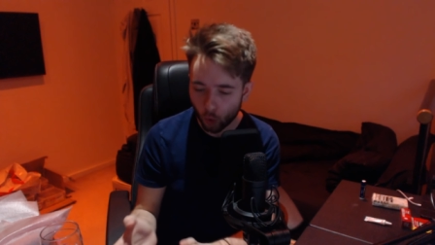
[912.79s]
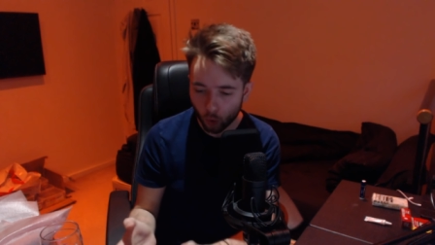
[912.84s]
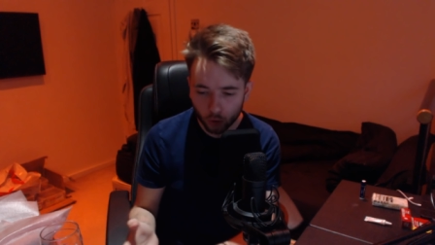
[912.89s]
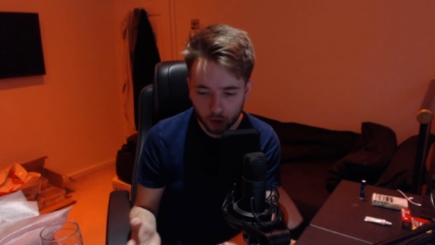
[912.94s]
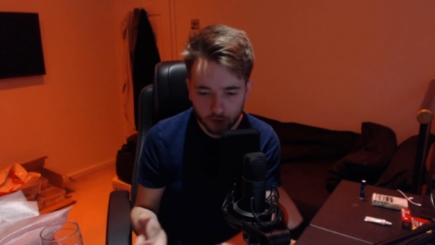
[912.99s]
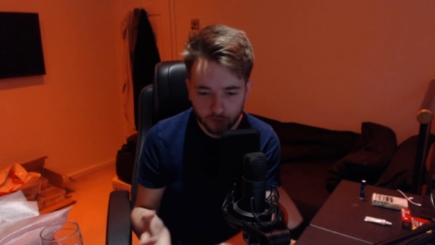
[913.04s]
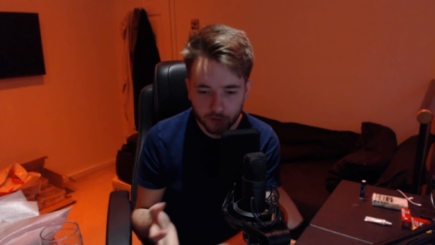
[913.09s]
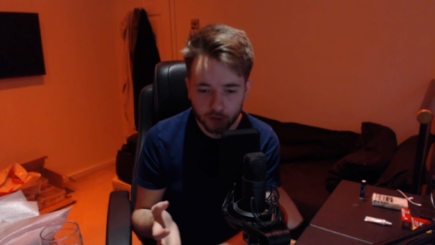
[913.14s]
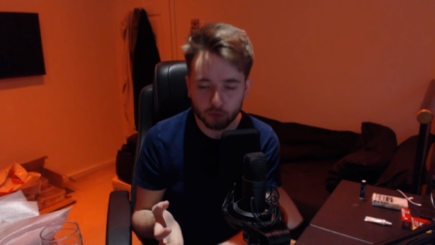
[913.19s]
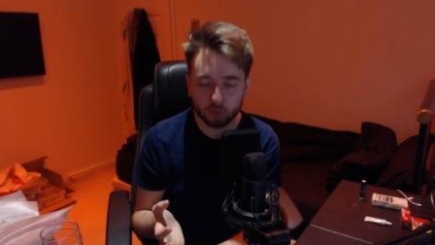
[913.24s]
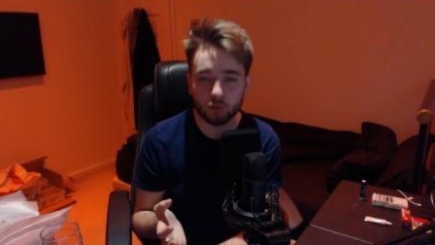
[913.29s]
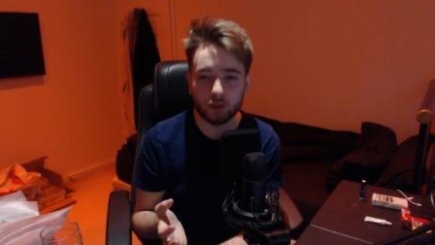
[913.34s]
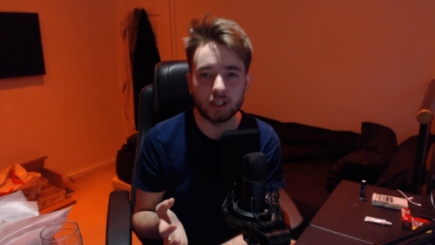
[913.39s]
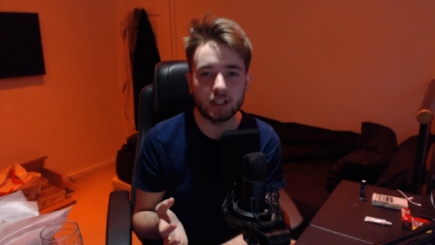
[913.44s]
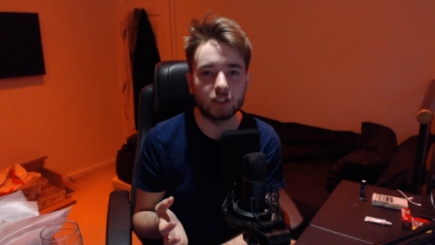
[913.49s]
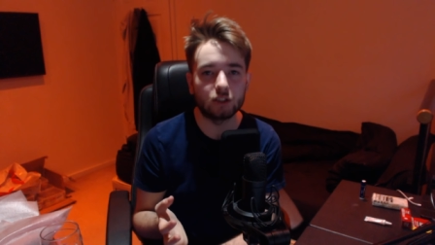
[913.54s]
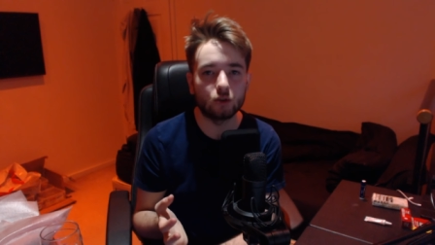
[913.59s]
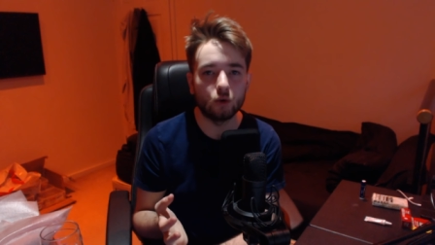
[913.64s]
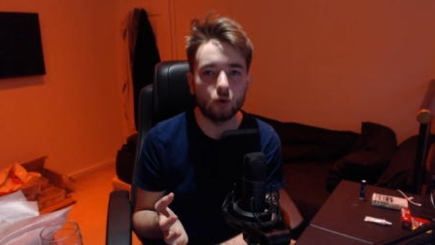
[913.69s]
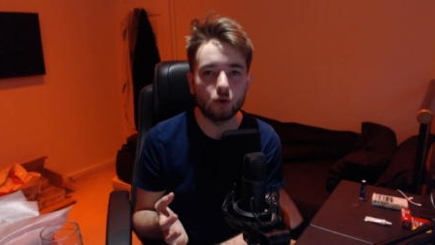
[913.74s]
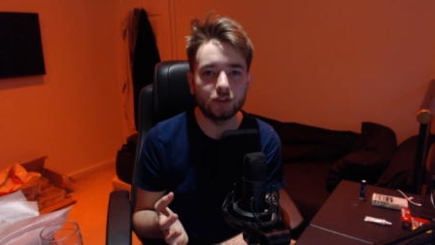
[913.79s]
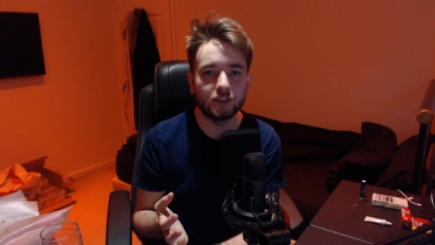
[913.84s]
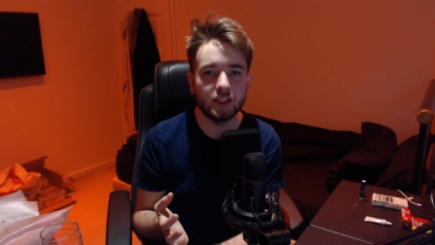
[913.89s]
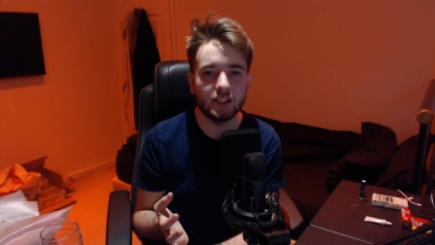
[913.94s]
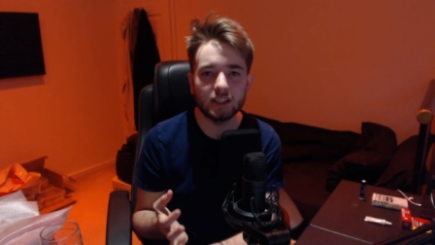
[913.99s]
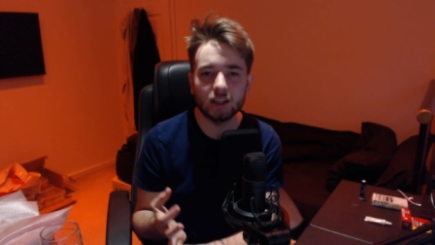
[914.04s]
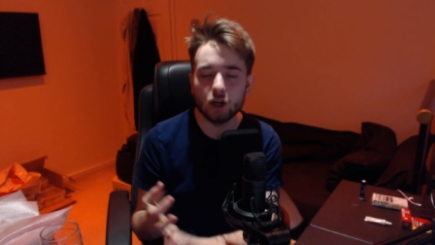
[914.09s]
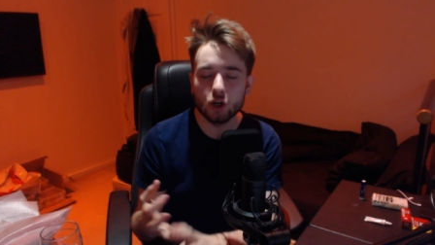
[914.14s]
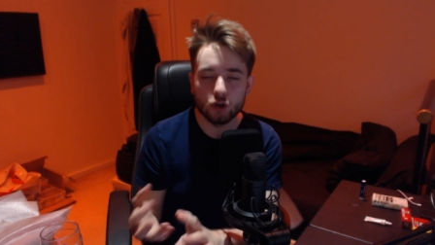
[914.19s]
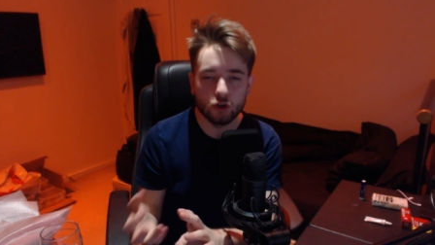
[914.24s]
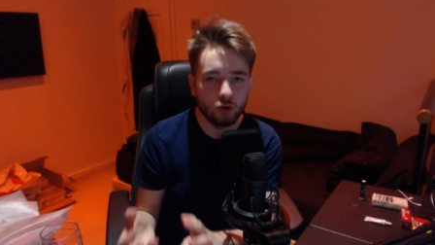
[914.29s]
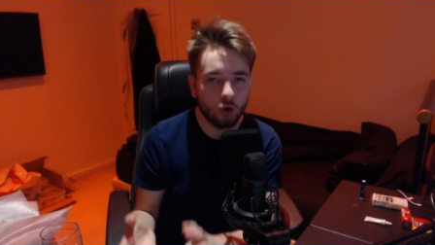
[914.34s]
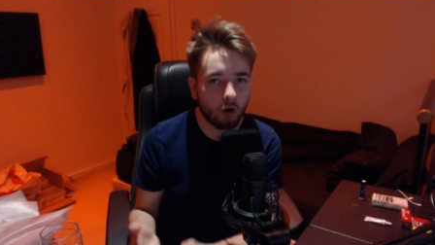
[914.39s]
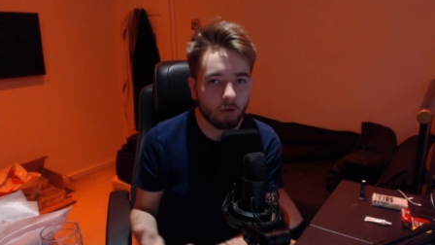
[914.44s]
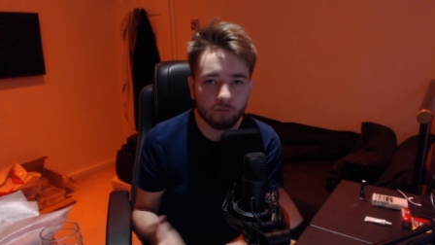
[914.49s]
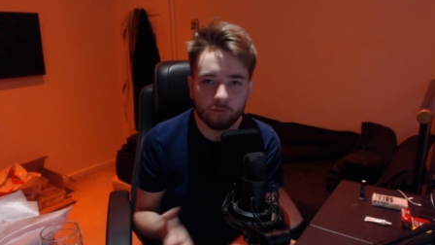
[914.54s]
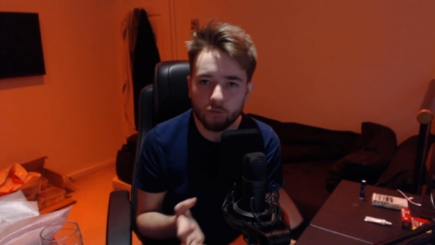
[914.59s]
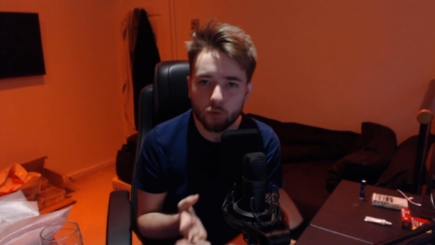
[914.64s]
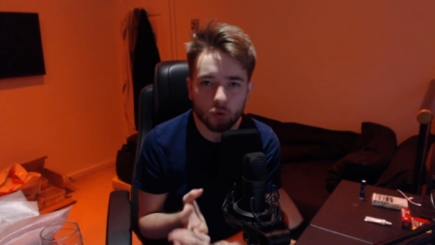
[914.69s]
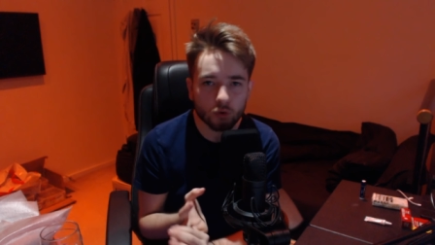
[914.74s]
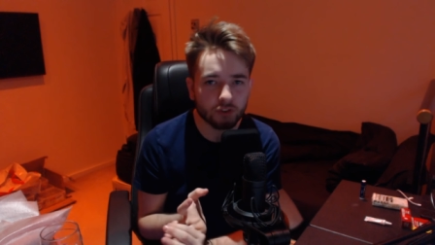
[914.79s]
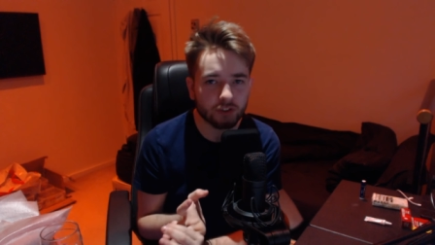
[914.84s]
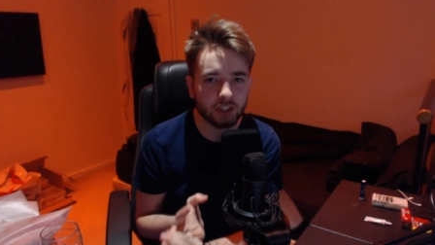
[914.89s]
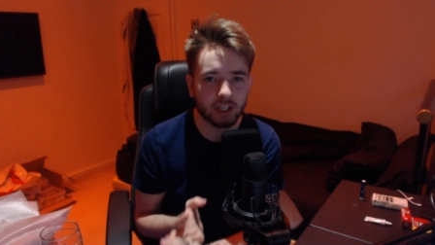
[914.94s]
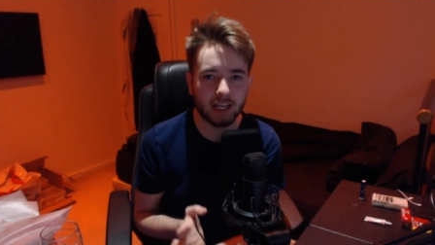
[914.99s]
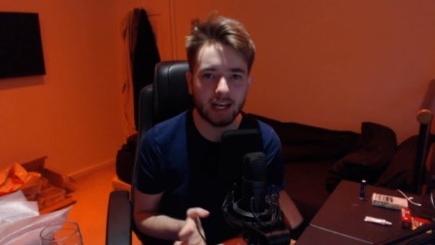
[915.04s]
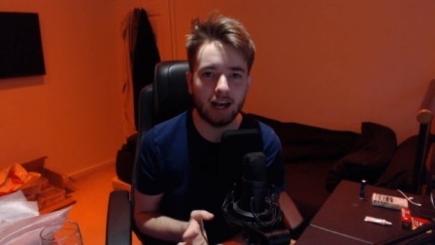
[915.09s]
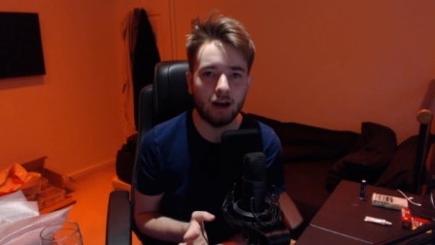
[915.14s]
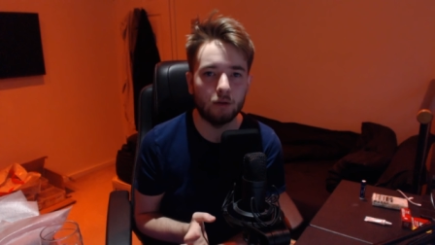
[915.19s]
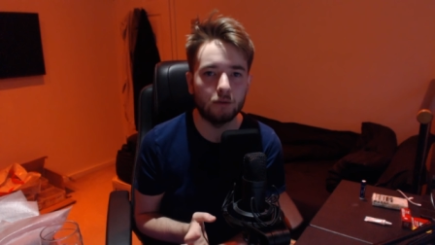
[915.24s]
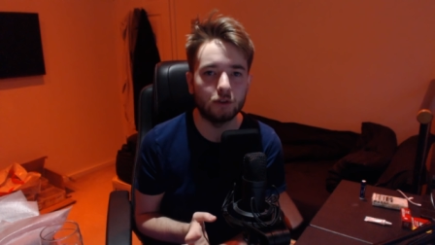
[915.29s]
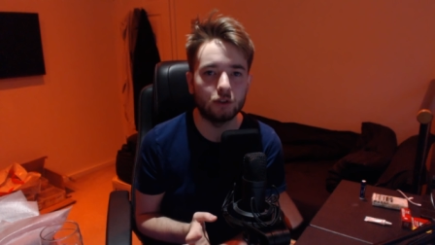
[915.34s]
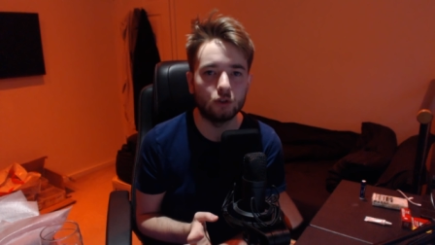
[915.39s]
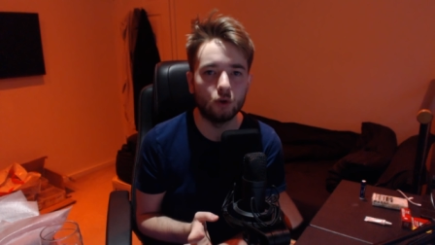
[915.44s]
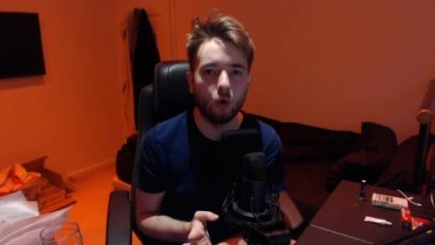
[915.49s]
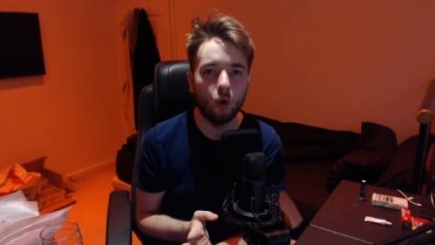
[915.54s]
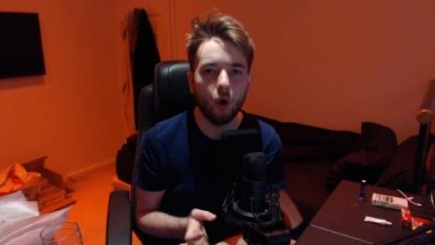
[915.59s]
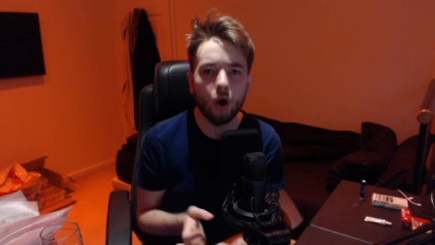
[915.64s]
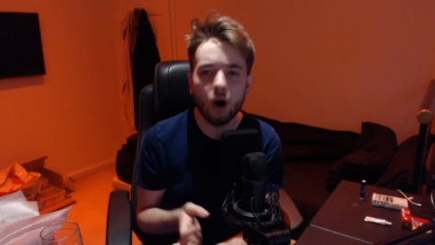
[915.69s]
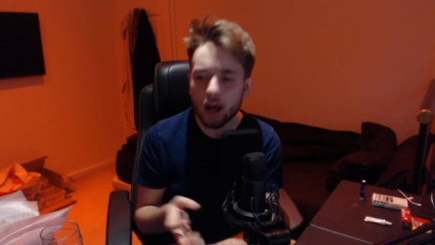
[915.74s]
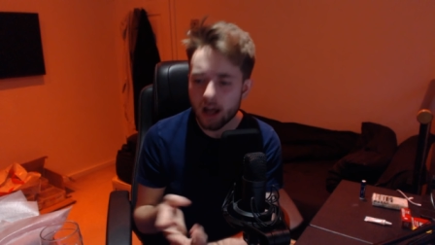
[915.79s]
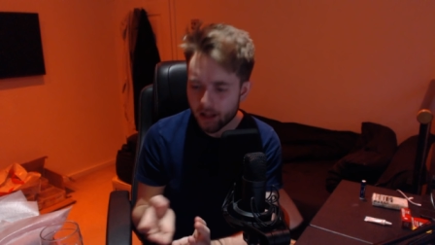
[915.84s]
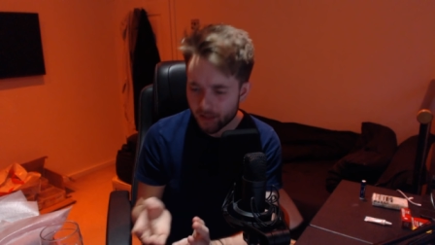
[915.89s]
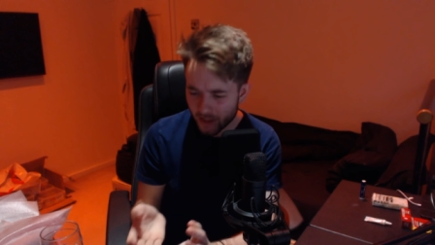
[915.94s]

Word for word: all of the resources, not forcing it out the door.